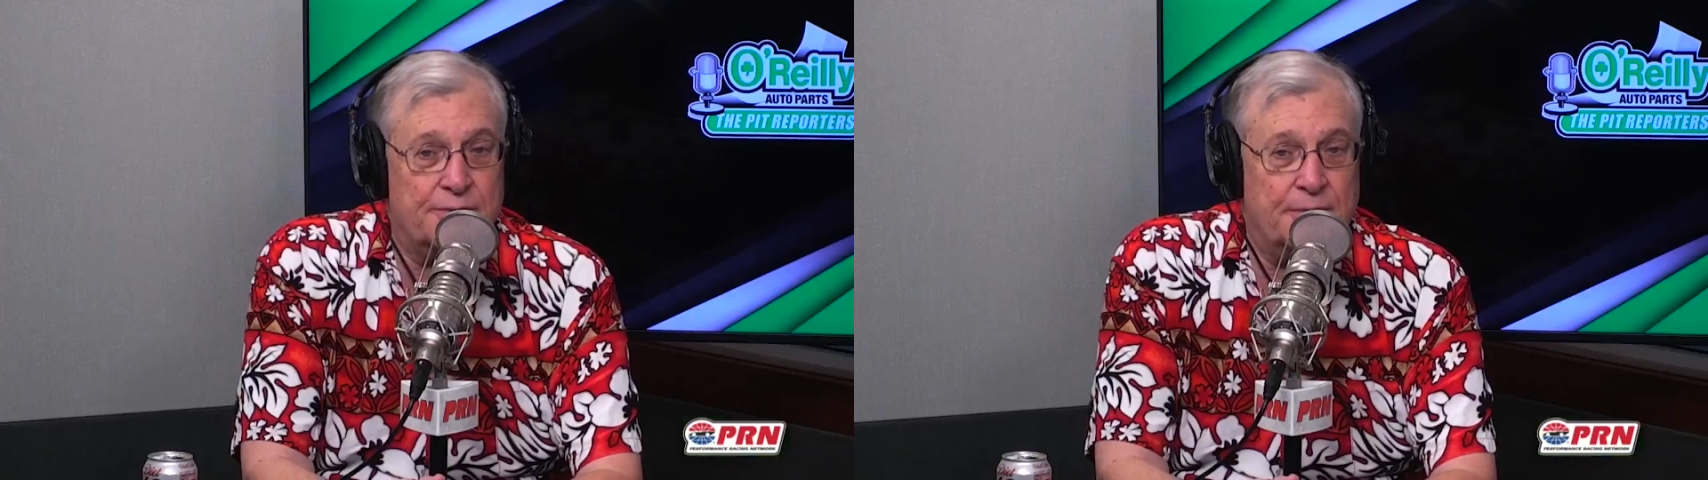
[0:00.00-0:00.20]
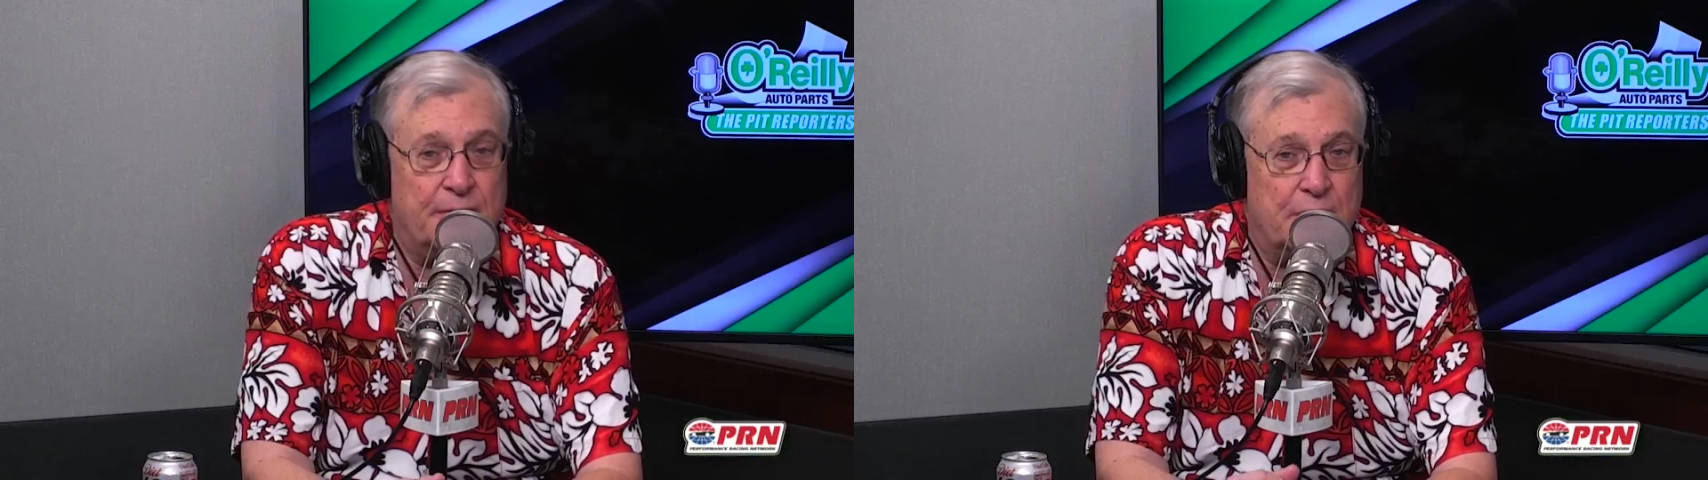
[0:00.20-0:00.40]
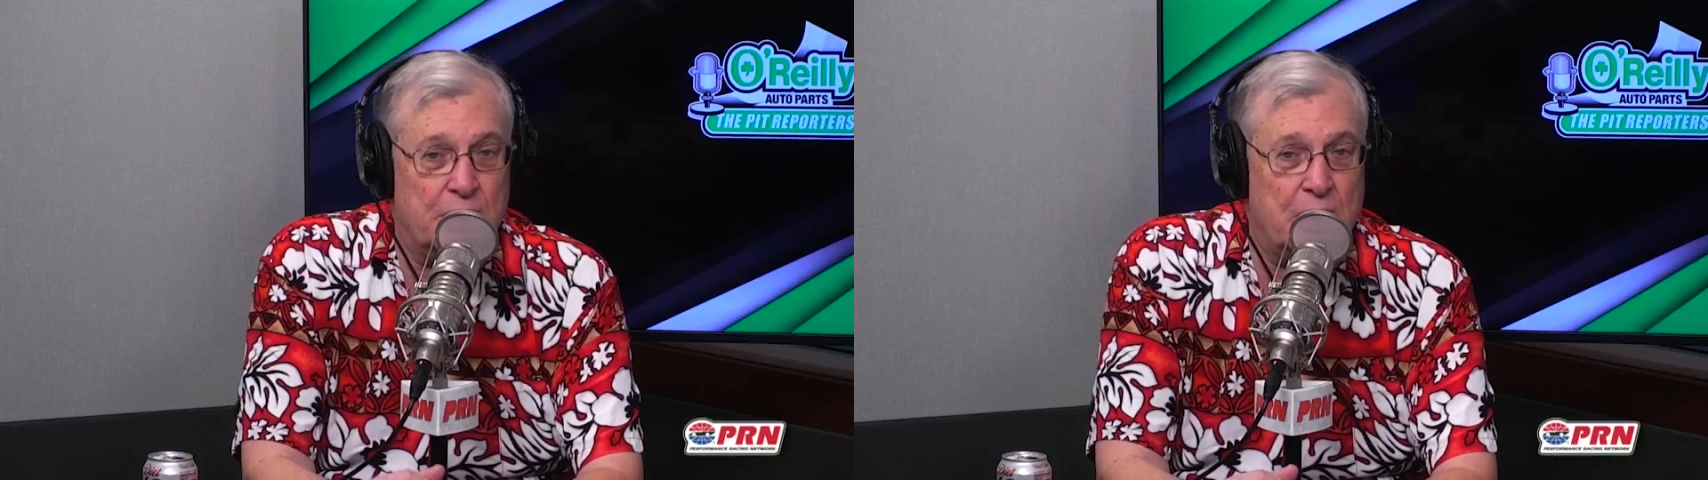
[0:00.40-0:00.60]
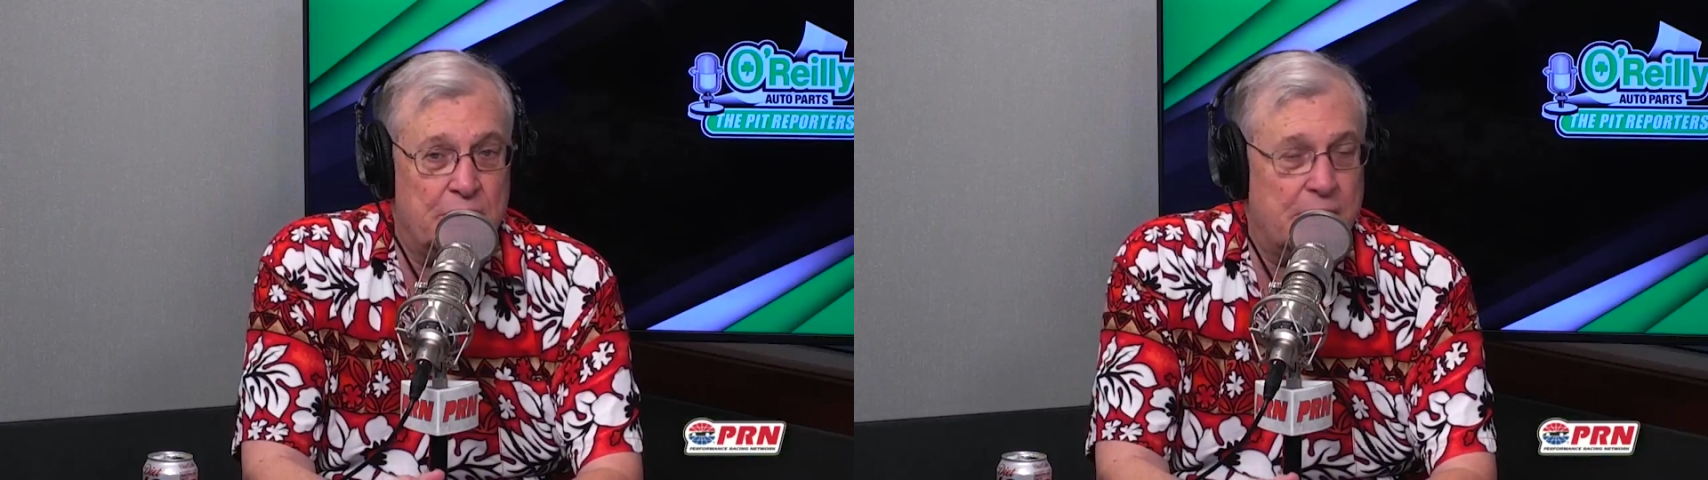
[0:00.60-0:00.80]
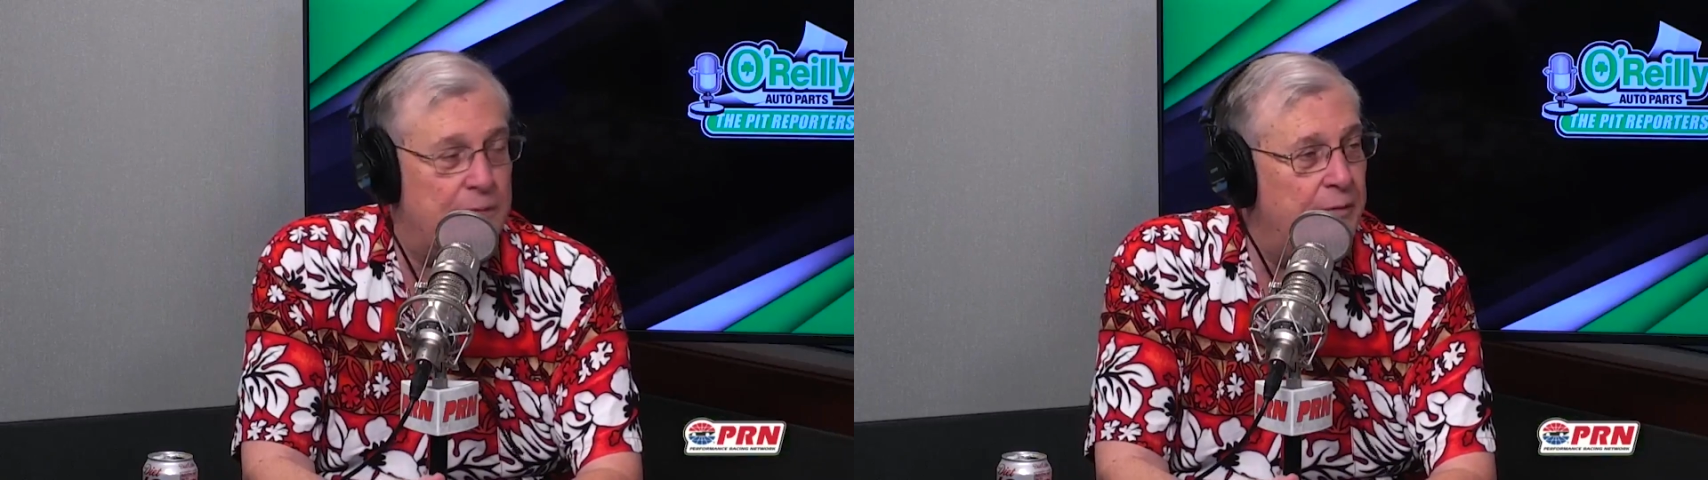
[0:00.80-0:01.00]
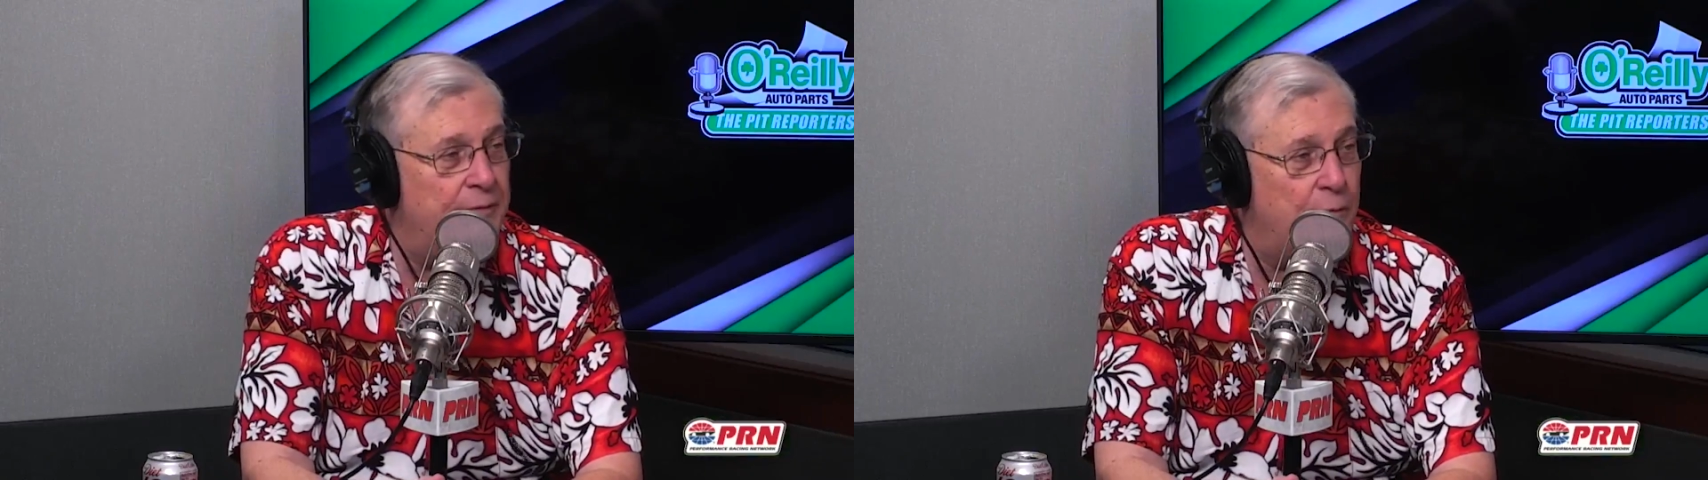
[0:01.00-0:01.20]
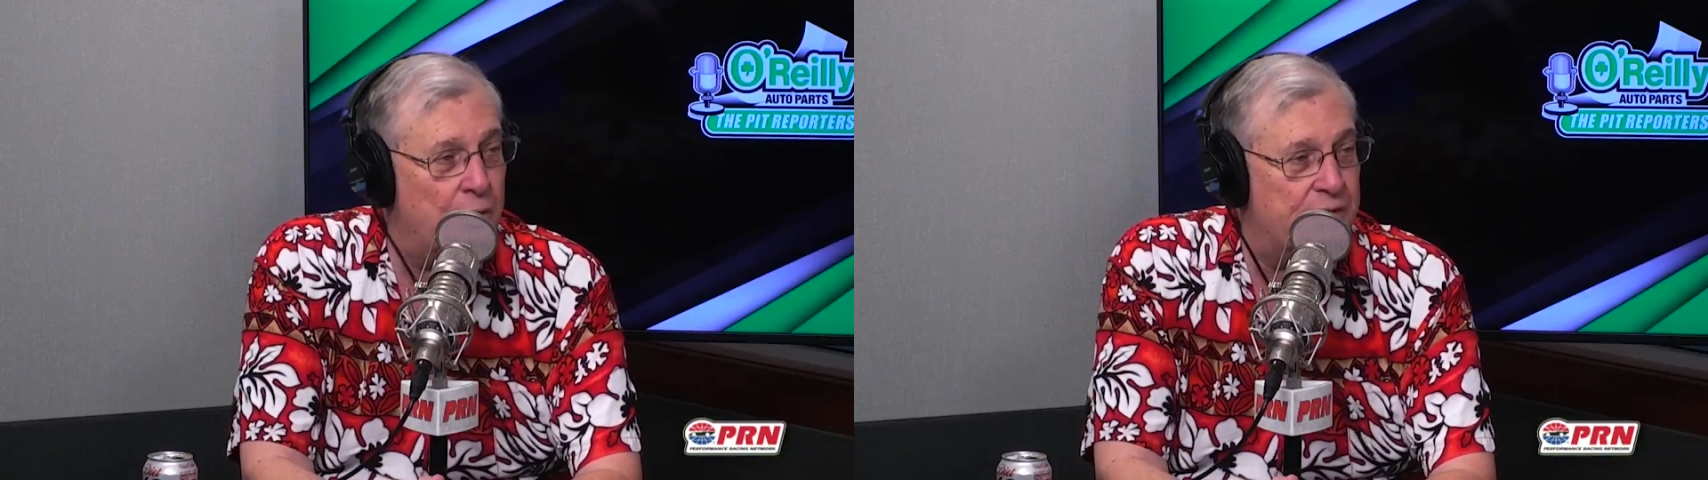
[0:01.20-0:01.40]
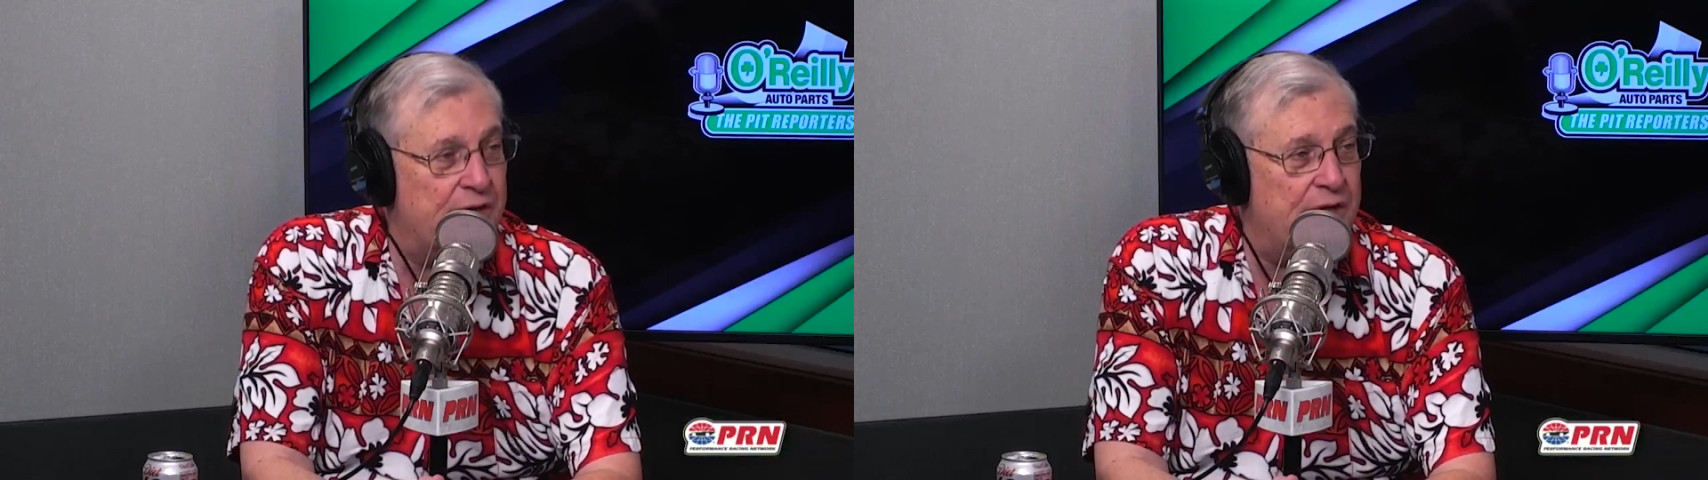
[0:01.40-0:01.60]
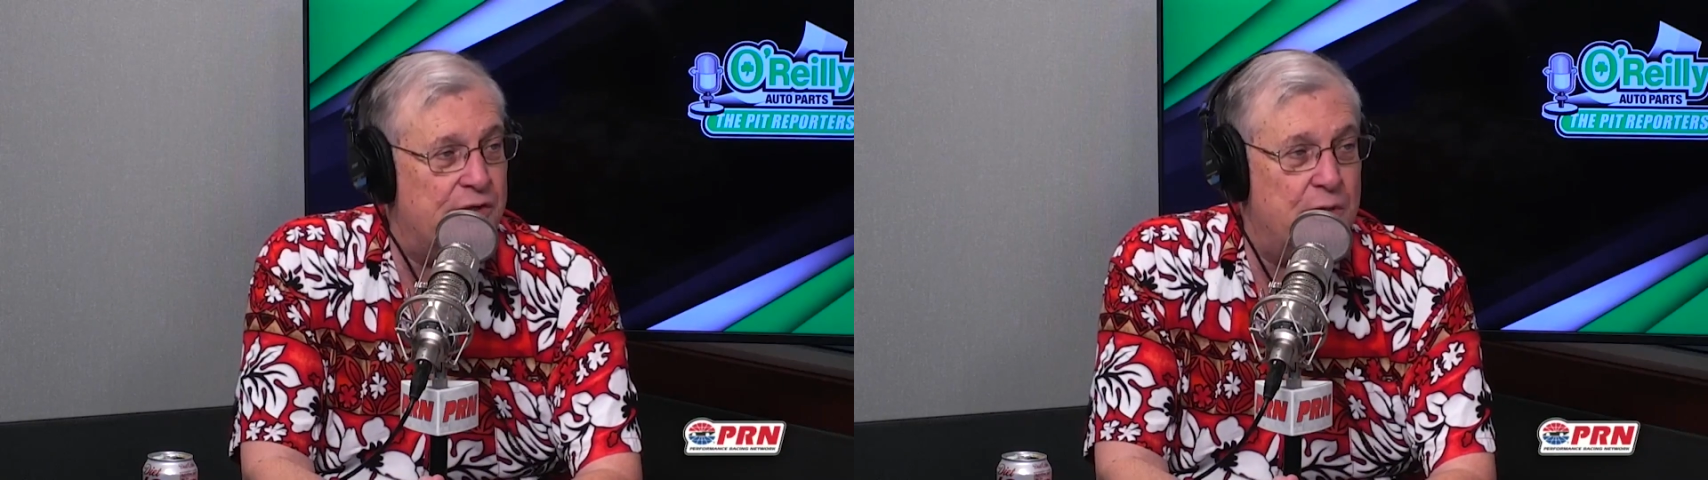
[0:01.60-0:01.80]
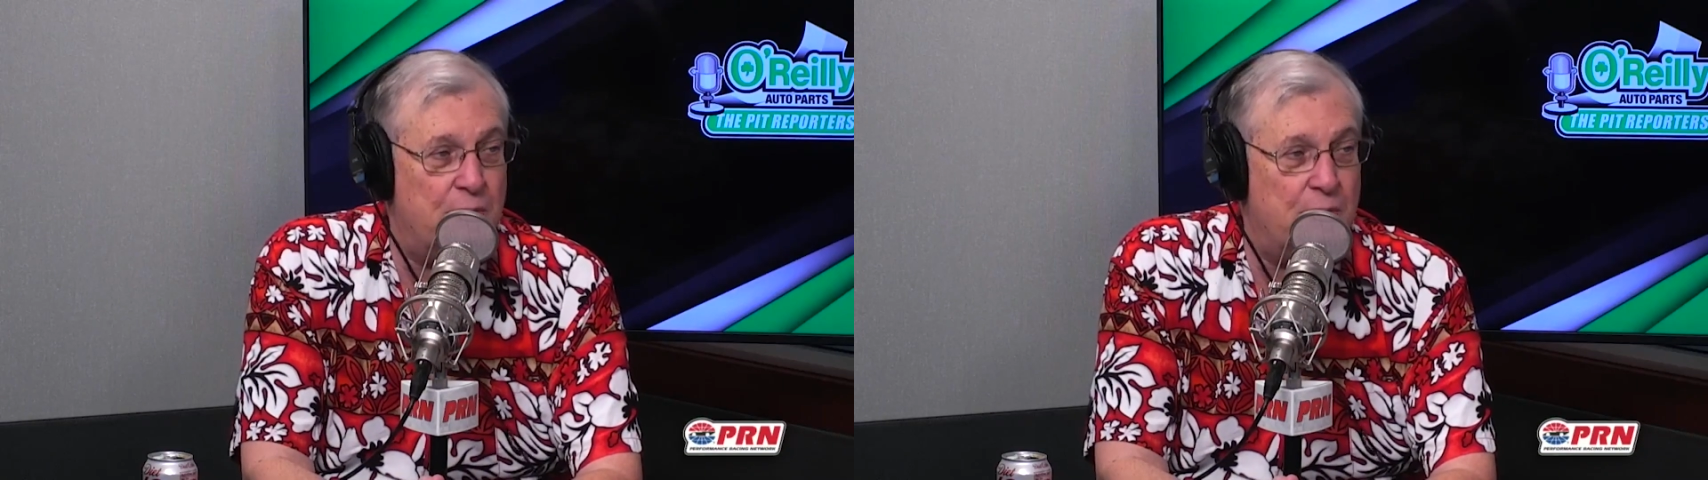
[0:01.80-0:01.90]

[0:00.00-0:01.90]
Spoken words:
their contract with Ford says